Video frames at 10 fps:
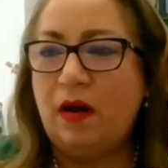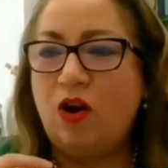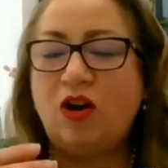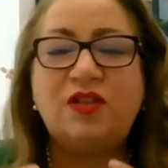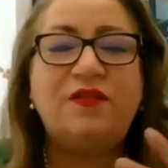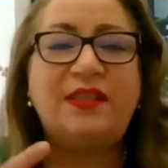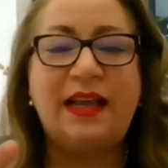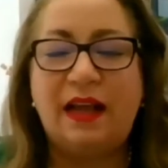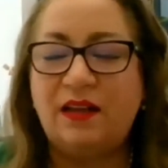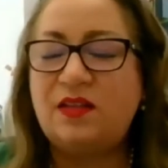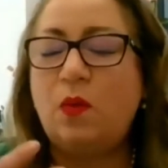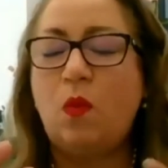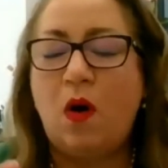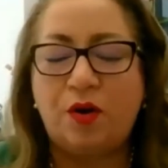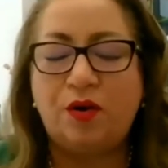cost of sales, the
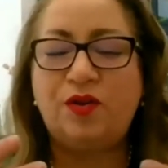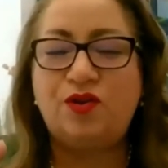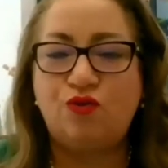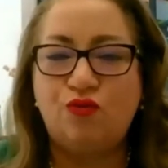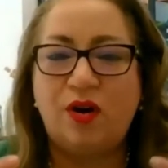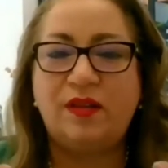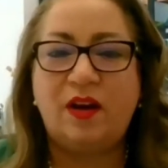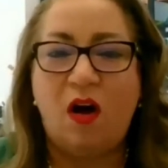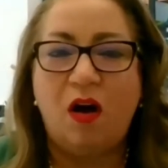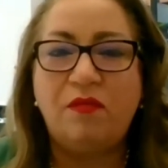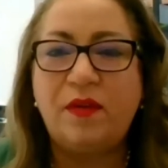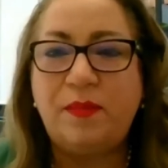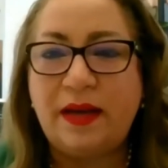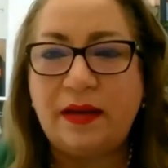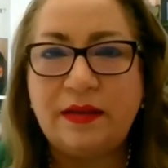water, the sugar, the coffee
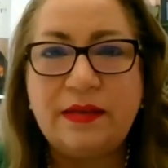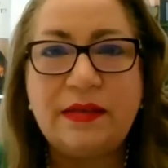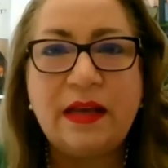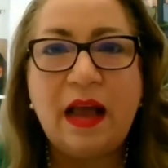beans